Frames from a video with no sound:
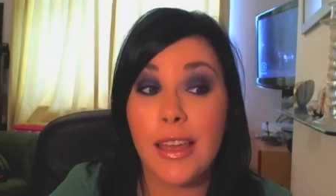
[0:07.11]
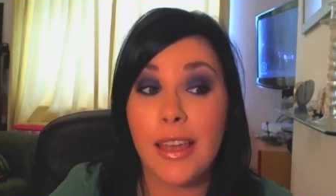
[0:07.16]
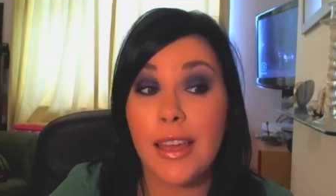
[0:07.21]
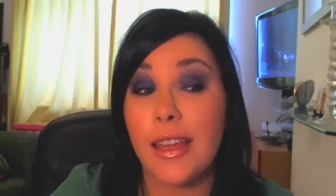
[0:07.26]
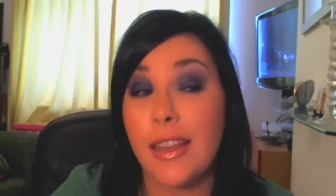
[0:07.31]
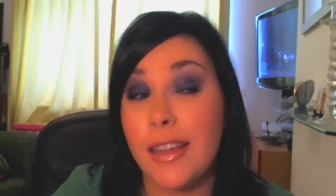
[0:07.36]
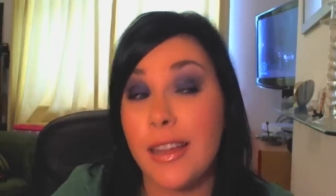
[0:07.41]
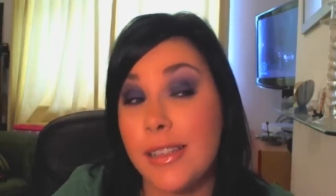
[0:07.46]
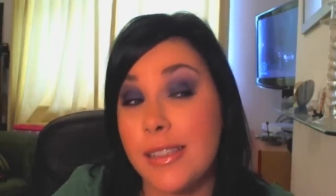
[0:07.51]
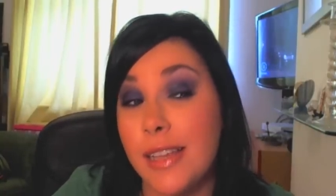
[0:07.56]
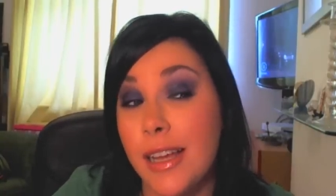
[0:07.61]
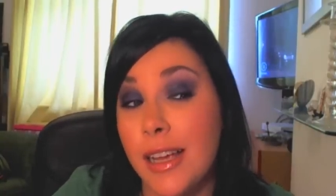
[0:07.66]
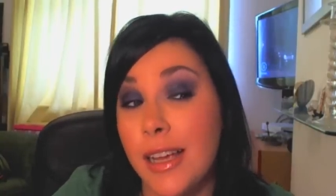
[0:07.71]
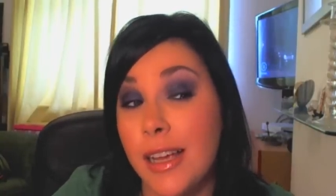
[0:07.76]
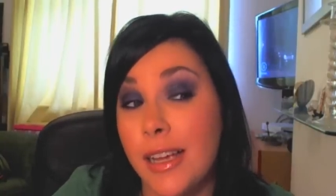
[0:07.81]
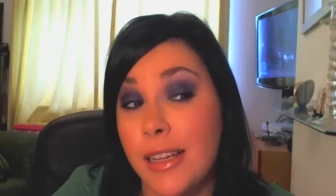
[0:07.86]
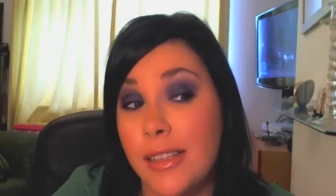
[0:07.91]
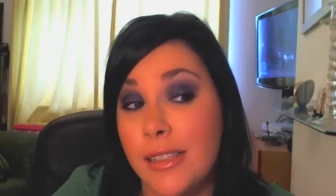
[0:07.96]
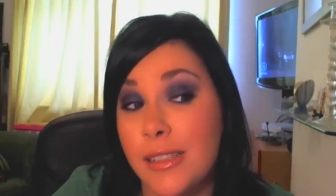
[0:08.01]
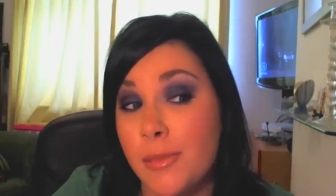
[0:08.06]
It is
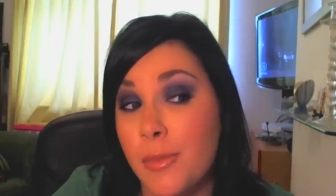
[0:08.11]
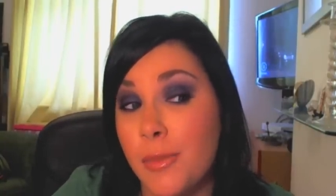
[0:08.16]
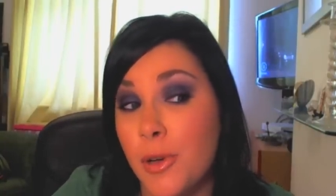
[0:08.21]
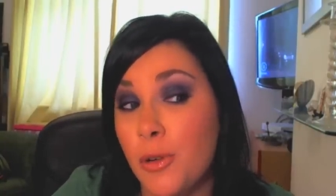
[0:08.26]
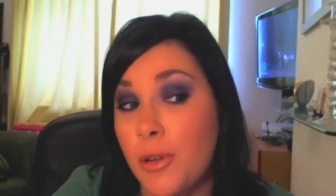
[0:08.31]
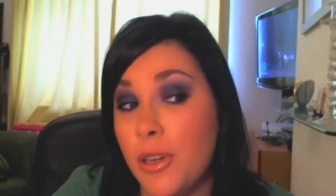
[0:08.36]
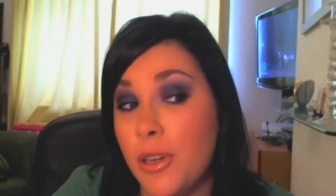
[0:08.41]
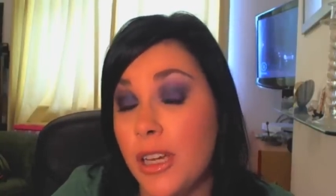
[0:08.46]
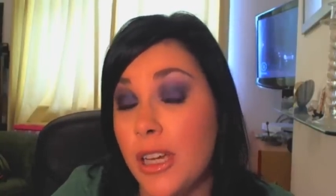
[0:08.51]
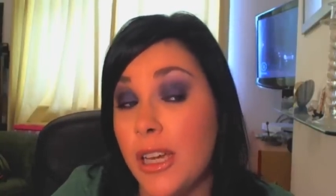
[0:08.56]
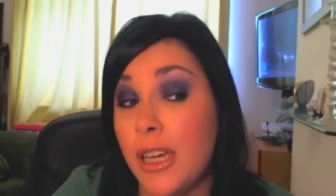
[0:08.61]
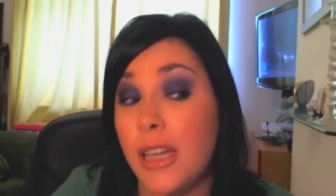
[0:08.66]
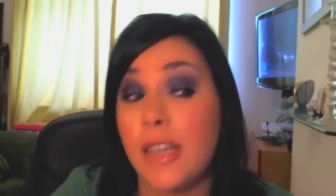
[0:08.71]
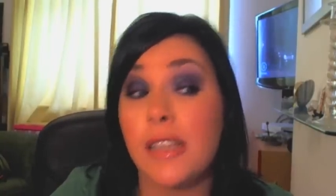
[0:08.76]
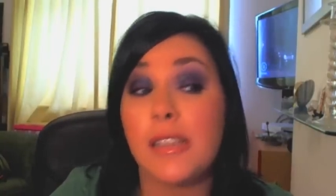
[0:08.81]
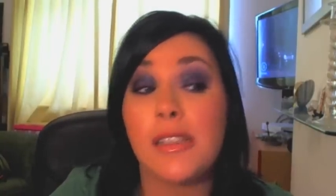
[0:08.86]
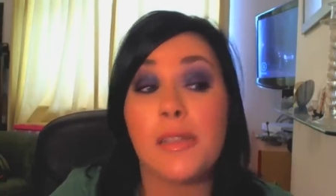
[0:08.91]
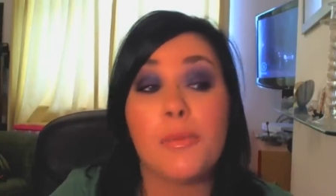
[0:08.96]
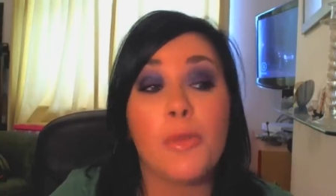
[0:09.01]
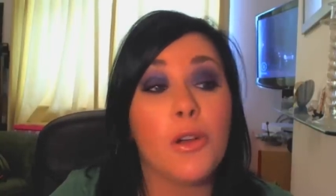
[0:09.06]
a
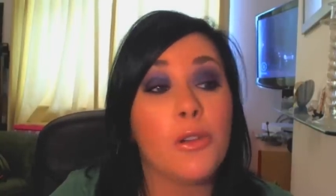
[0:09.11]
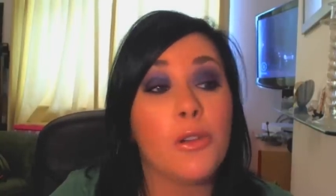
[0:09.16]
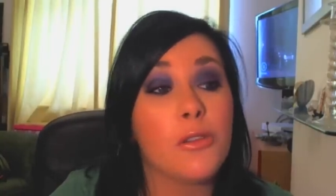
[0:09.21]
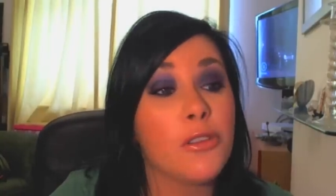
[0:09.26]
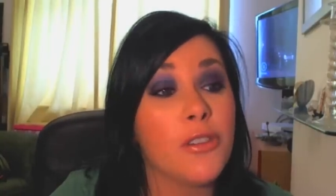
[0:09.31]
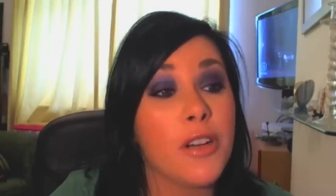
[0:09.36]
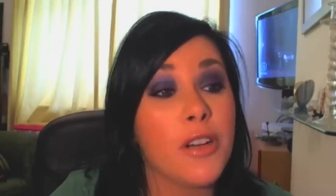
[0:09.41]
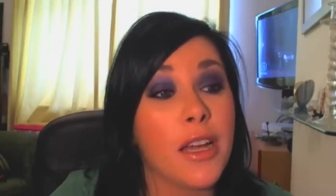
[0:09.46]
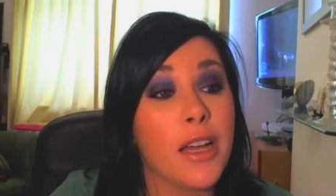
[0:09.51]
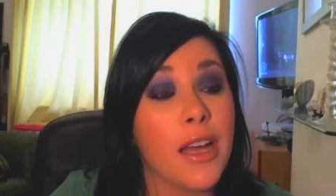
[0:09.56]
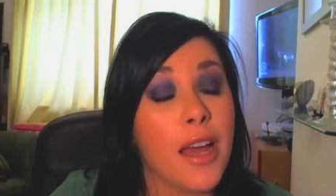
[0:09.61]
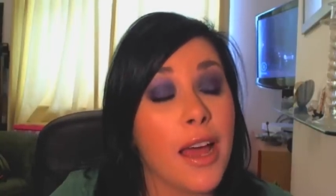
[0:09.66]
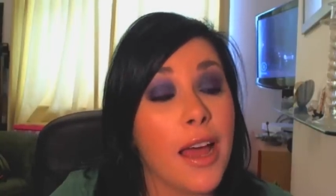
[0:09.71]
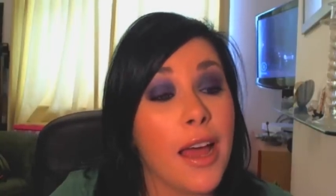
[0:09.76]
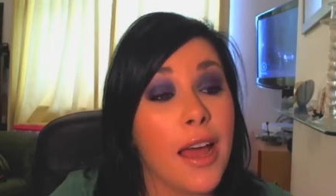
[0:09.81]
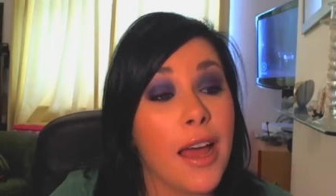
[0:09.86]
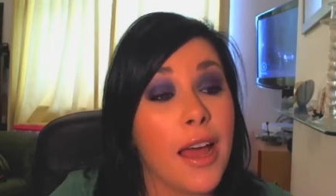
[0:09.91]
smoky, smouldering